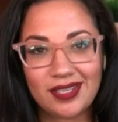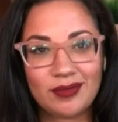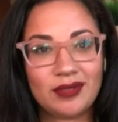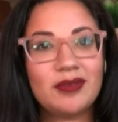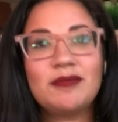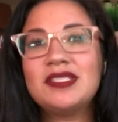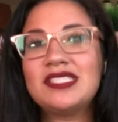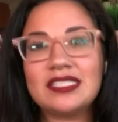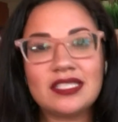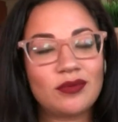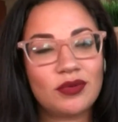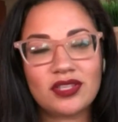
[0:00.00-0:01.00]
Well, we've been
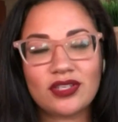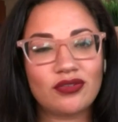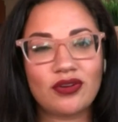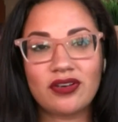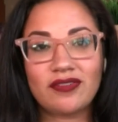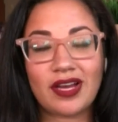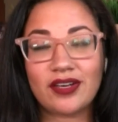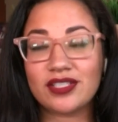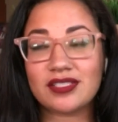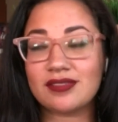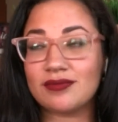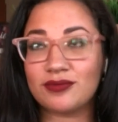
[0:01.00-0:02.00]
dealing with the
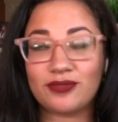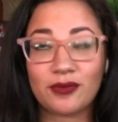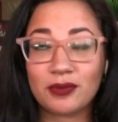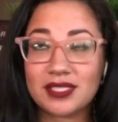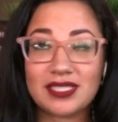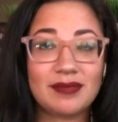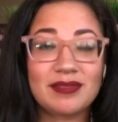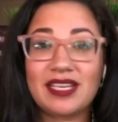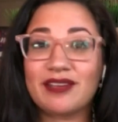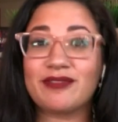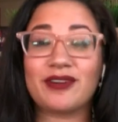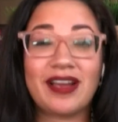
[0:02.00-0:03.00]
coronavirus for what seems
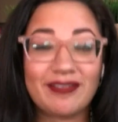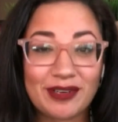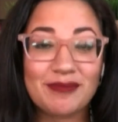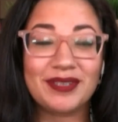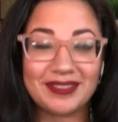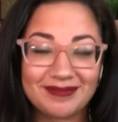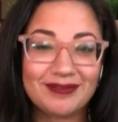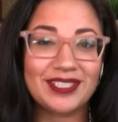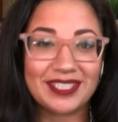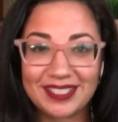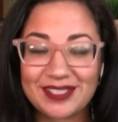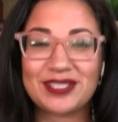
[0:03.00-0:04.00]
like forever, but
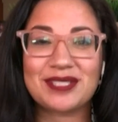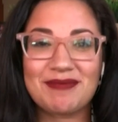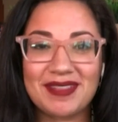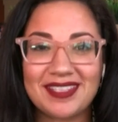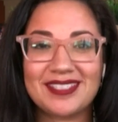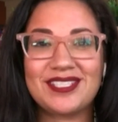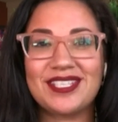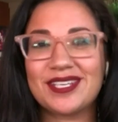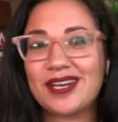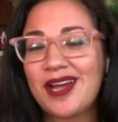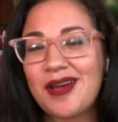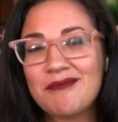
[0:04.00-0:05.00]
really it's just been this
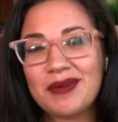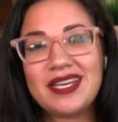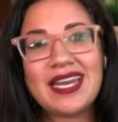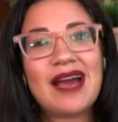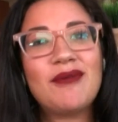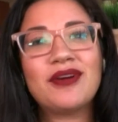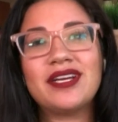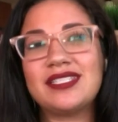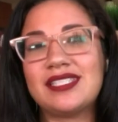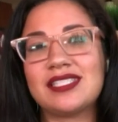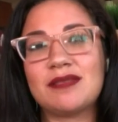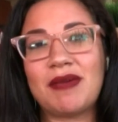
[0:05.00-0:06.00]
year. But now we're
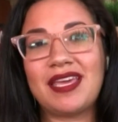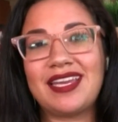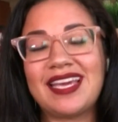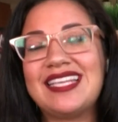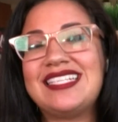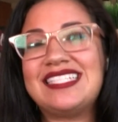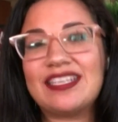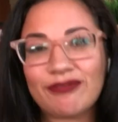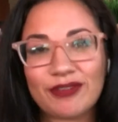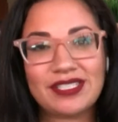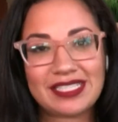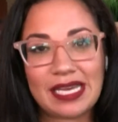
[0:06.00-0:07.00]
anticipating a
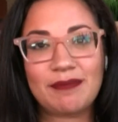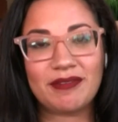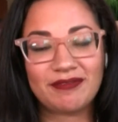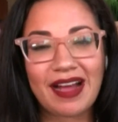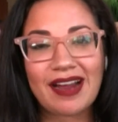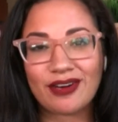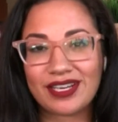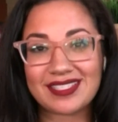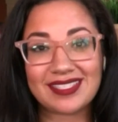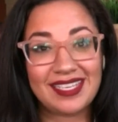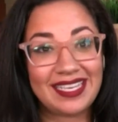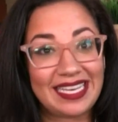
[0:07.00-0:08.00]
different type of
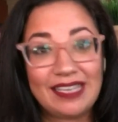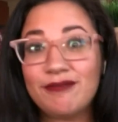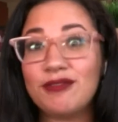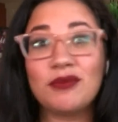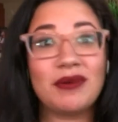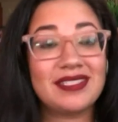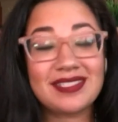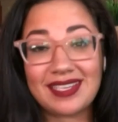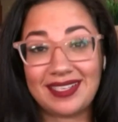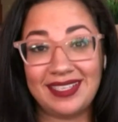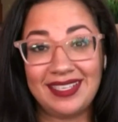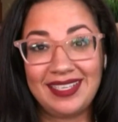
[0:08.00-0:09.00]
virus
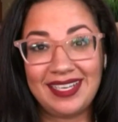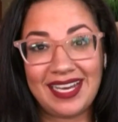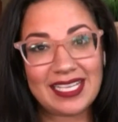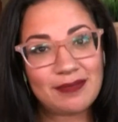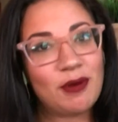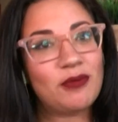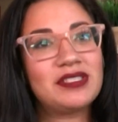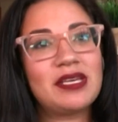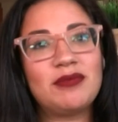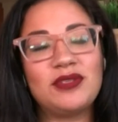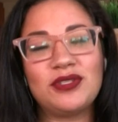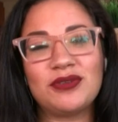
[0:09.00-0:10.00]
influenza. I spoke with
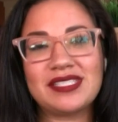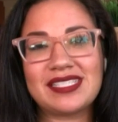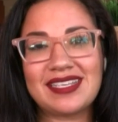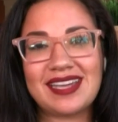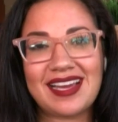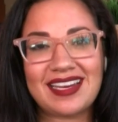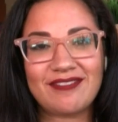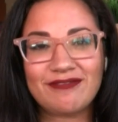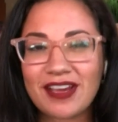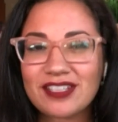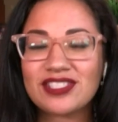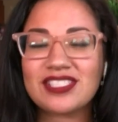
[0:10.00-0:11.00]
WUSA 9
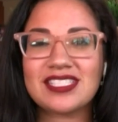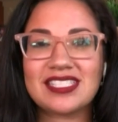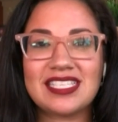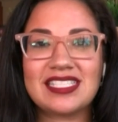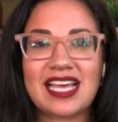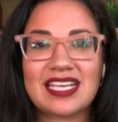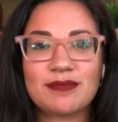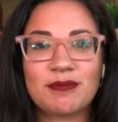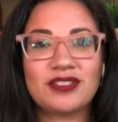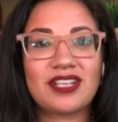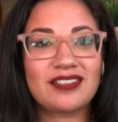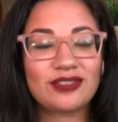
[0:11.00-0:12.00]
infectious disease
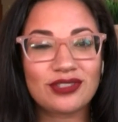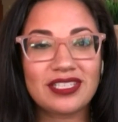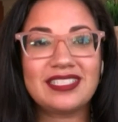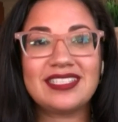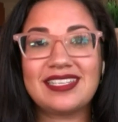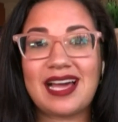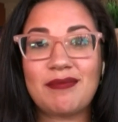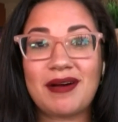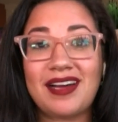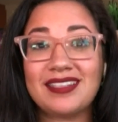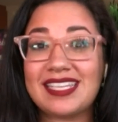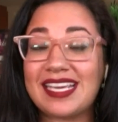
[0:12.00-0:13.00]
expert Dr. Linda
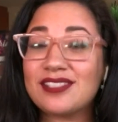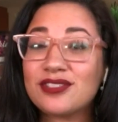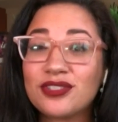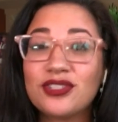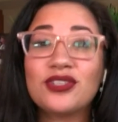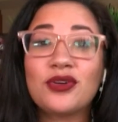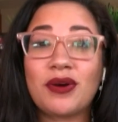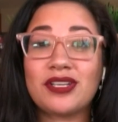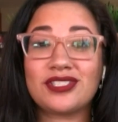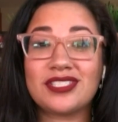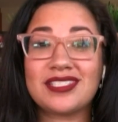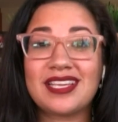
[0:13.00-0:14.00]
Nabha to answer your
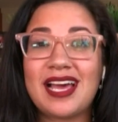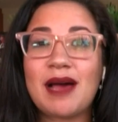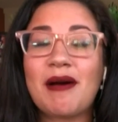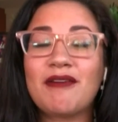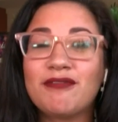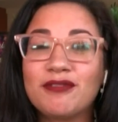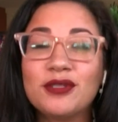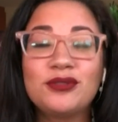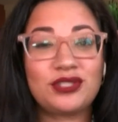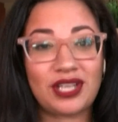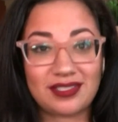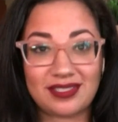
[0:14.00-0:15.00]
questions about
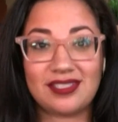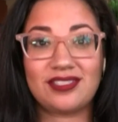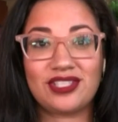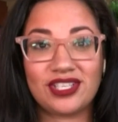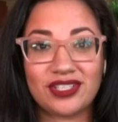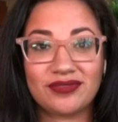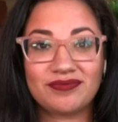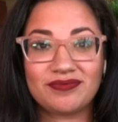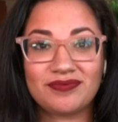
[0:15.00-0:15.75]
flu shots this year.